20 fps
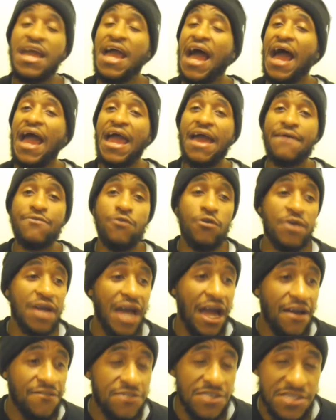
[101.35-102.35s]
I have no
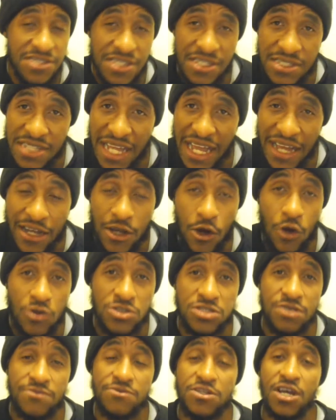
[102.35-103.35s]
confidence in that
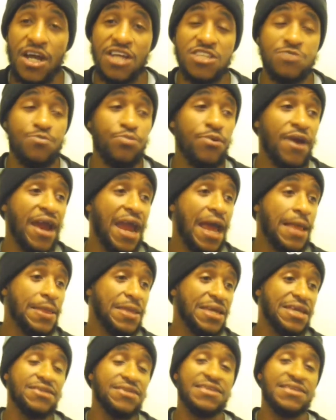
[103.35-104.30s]
coach of Gus Bradley.